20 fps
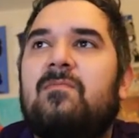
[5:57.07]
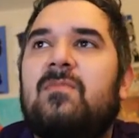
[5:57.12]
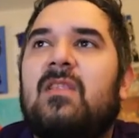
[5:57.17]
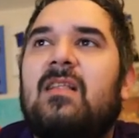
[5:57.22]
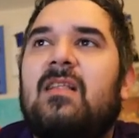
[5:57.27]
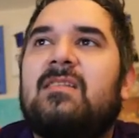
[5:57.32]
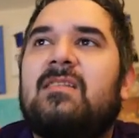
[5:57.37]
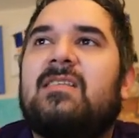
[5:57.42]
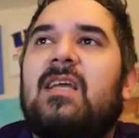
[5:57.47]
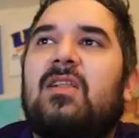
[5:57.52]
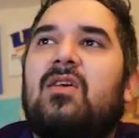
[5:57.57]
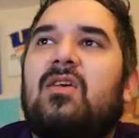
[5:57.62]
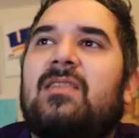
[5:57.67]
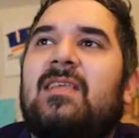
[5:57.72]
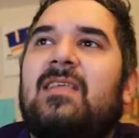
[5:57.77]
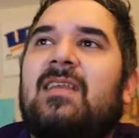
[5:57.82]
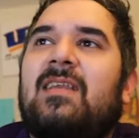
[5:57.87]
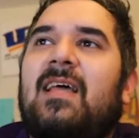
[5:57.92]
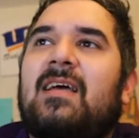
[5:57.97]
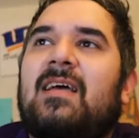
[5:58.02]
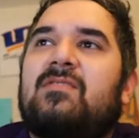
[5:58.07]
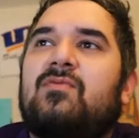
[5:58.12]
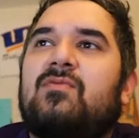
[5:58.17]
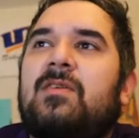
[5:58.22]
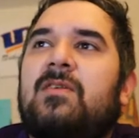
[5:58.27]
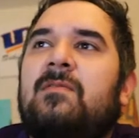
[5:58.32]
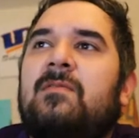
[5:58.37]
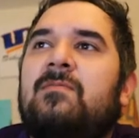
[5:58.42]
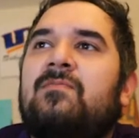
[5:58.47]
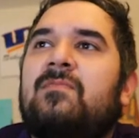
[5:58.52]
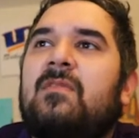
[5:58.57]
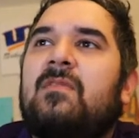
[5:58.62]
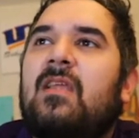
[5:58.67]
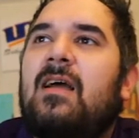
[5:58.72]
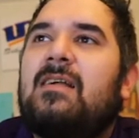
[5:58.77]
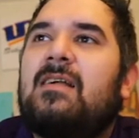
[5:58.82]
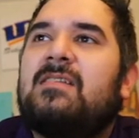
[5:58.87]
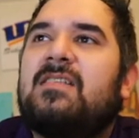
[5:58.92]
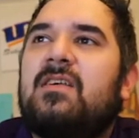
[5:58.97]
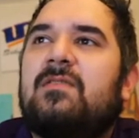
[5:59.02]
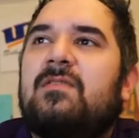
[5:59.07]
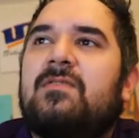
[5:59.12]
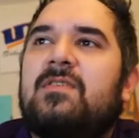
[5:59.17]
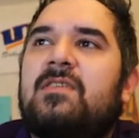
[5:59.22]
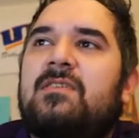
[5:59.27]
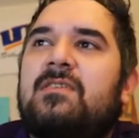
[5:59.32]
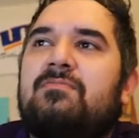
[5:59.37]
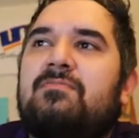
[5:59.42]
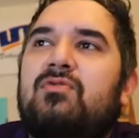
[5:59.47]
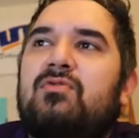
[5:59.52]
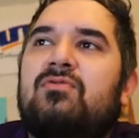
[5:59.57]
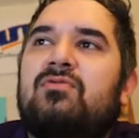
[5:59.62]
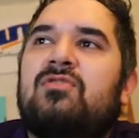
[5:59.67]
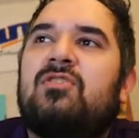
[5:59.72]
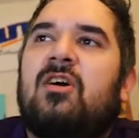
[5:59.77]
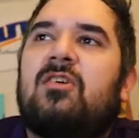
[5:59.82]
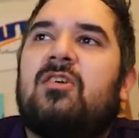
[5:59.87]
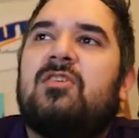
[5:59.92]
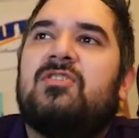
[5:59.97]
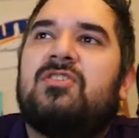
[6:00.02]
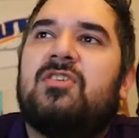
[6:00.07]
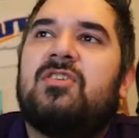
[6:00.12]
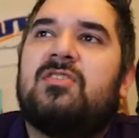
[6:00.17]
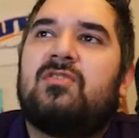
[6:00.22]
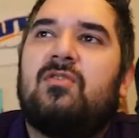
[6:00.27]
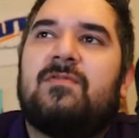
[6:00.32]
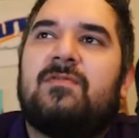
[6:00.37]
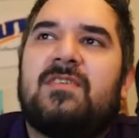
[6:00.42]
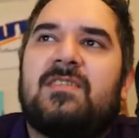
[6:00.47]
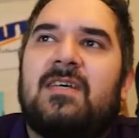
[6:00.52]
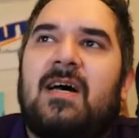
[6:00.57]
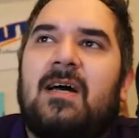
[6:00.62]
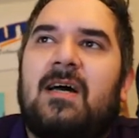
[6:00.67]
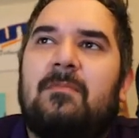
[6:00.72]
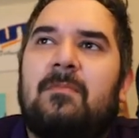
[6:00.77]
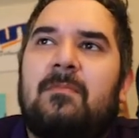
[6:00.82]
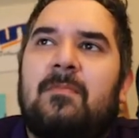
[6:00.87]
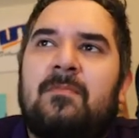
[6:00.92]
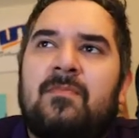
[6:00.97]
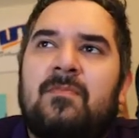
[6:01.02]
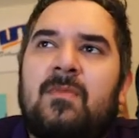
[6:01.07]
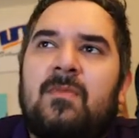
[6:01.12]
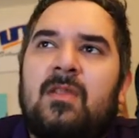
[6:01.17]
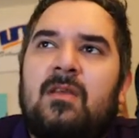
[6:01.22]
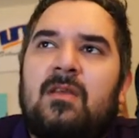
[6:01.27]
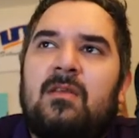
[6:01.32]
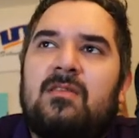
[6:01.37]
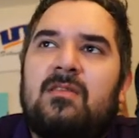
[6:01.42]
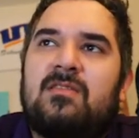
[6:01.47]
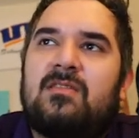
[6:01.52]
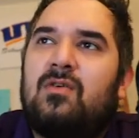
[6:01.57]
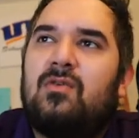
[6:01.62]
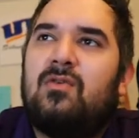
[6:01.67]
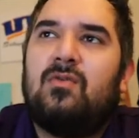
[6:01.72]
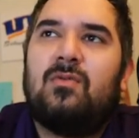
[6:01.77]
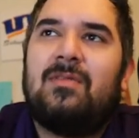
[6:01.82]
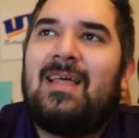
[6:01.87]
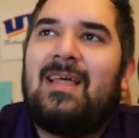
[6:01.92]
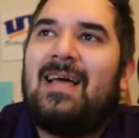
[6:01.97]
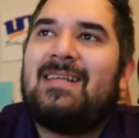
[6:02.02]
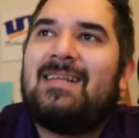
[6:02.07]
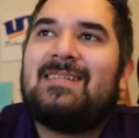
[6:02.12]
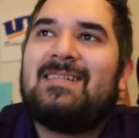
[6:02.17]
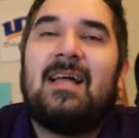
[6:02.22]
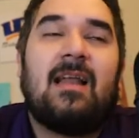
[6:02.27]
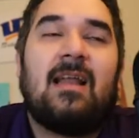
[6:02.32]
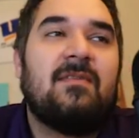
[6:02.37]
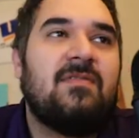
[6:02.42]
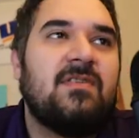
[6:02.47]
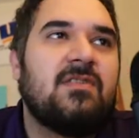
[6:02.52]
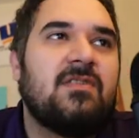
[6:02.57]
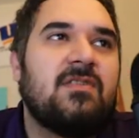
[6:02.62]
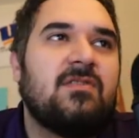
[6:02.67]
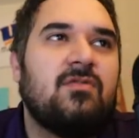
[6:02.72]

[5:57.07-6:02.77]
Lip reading: Let's take a look at the next one. A silver spoon tarnishes over time. So that is not a physical